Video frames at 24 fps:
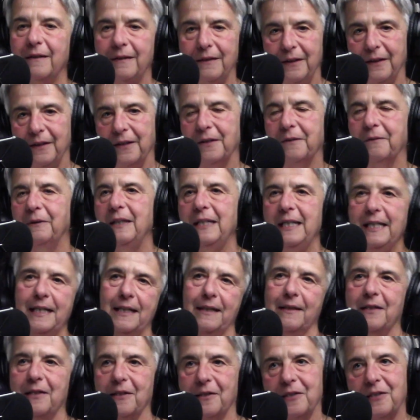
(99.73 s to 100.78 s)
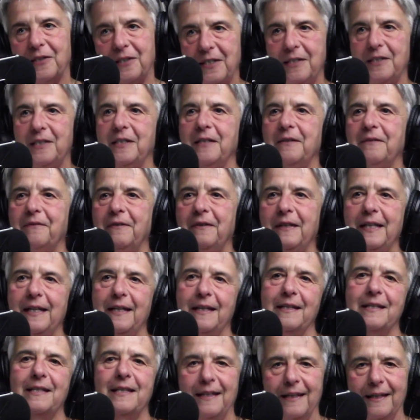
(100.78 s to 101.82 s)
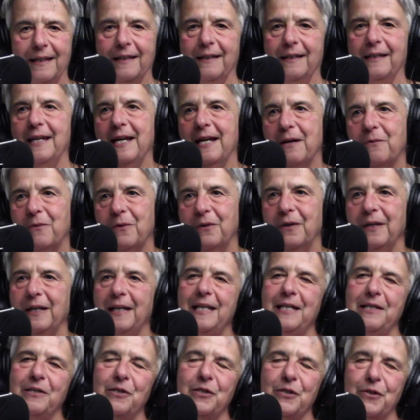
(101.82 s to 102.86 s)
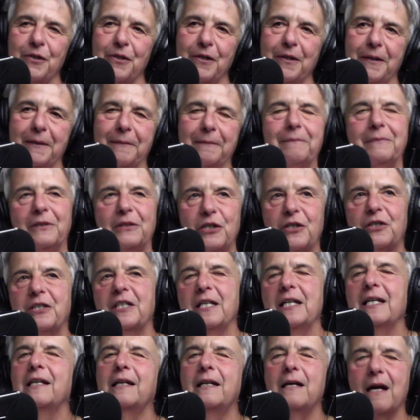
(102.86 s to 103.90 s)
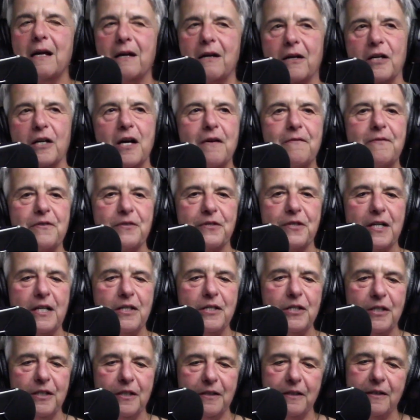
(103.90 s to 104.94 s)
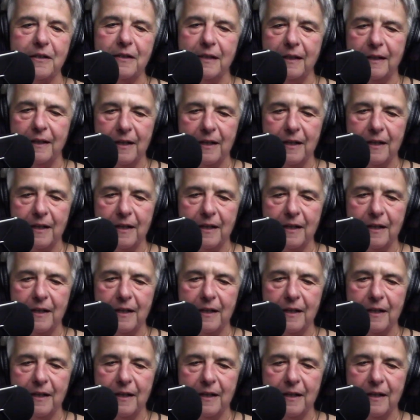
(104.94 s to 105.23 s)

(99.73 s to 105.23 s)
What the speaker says: You know, Lent, the season of Lent, and now we're Easter, and just kind of got our conversation